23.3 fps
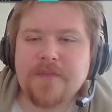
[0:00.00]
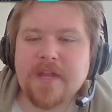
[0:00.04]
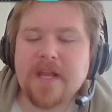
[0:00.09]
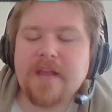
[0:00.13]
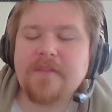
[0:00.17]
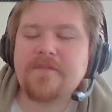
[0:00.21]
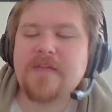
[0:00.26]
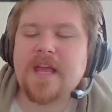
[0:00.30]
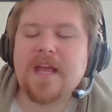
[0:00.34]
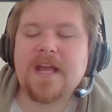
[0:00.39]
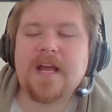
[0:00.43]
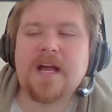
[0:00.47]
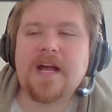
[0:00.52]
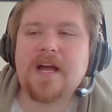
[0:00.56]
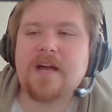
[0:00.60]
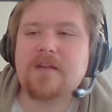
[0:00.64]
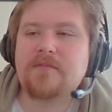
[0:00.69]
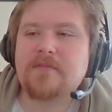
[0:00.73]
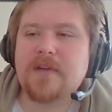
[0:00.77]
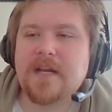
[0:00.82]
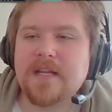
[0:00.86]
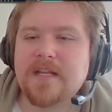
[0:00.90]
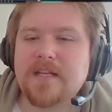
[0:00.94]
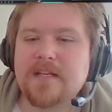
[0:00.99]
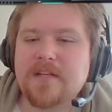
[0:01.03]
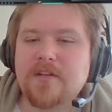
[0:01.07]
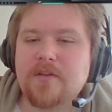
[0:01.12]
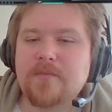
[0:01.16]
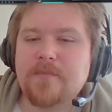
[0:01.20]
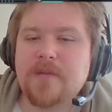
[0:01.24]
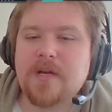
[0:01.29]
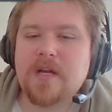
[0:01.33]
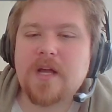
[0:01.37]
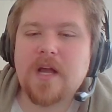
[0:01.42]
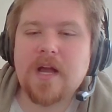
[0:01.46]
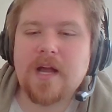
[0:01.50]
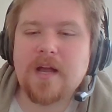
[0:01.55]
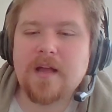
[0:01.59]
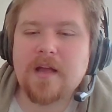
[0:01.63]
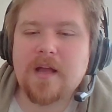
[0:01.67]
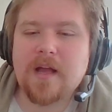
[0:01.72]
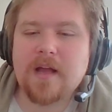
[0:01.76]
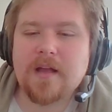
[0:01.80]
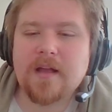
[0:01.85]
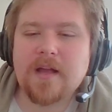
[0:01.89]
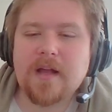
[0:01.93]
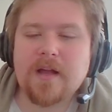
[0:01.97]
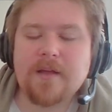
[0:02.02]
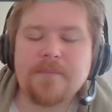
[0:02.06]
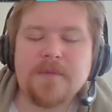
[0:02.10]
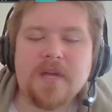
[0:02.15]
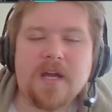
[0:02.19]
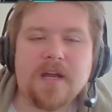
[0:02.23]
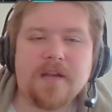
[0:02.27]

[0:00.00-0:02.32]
If they are running Killmonger, I'm